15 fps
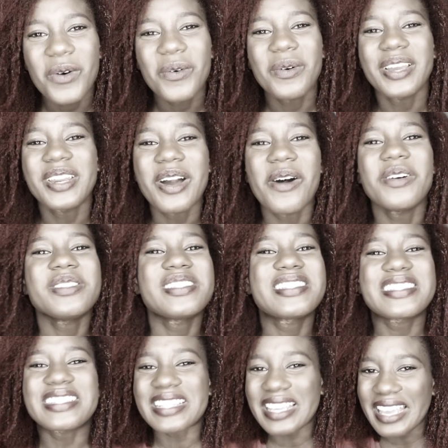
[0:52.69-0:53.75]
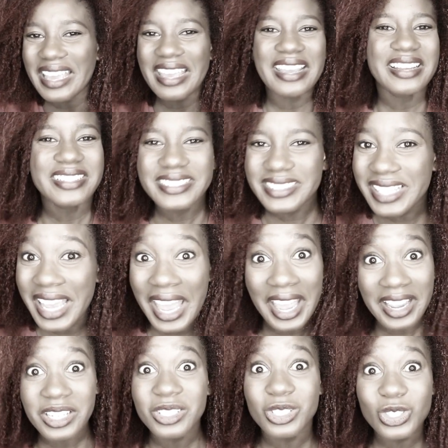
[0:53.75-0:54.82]
We don't see
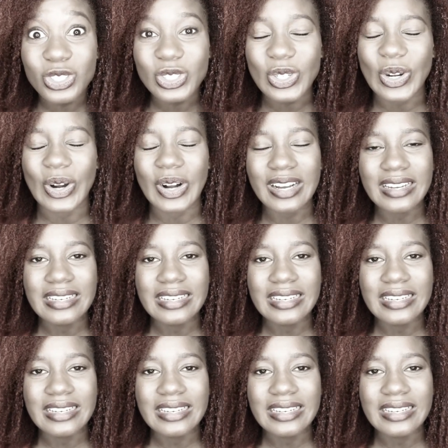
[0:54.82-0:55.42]
texture.